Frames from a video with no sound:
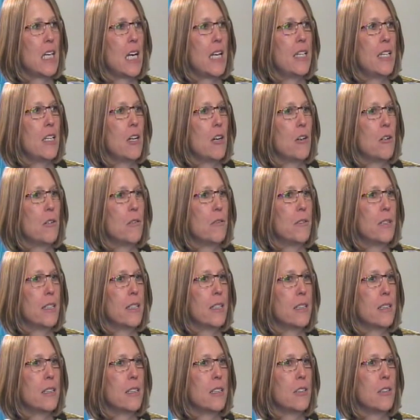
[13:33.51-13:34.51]
I know,
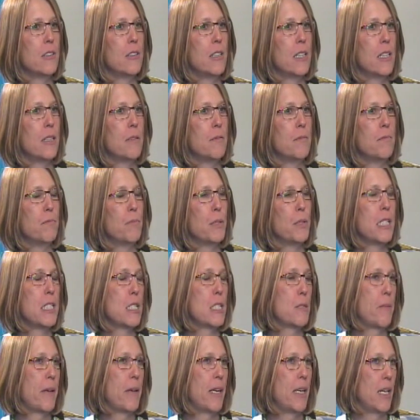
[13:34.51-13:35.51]
included
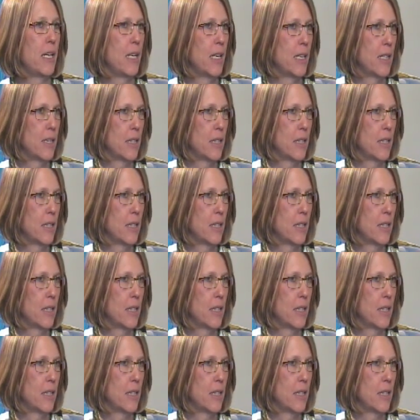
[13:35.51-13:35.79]
participating